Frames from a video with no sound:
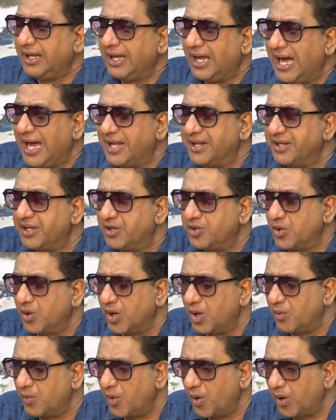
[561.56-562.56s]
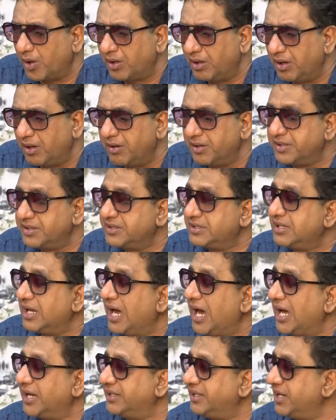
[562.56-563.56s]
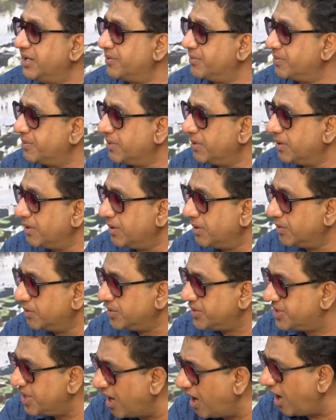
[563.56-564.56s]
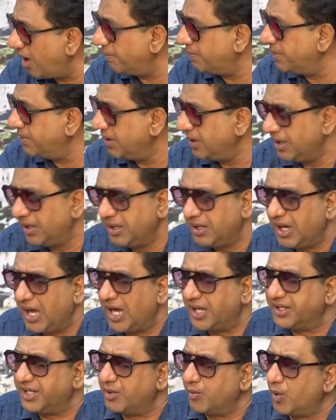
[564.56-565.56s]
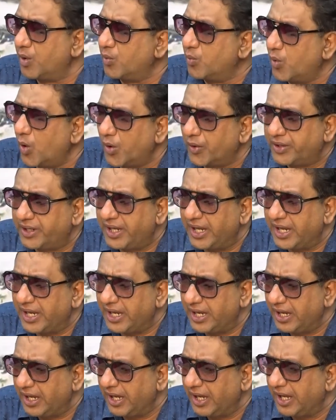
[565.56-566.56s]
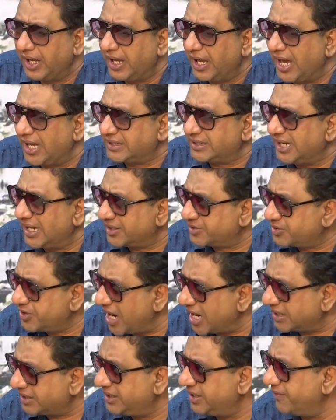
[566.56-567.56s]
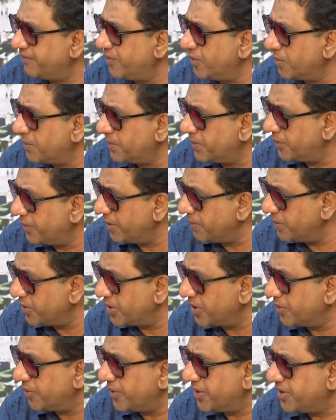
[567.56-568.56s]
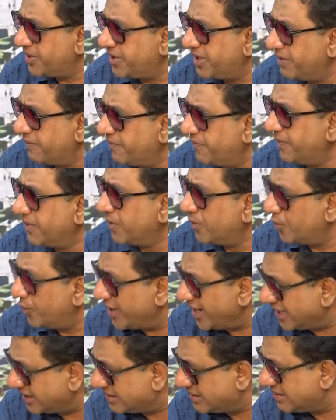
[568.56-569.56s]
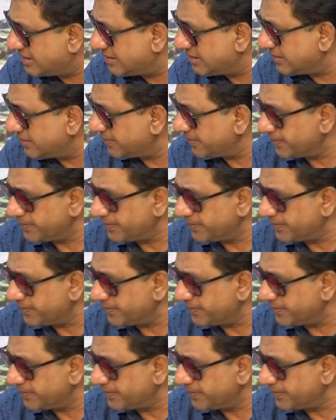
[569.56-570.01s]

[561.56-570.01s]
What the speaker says: and the sugar workers had their job and they were working at attractive remunerative rates.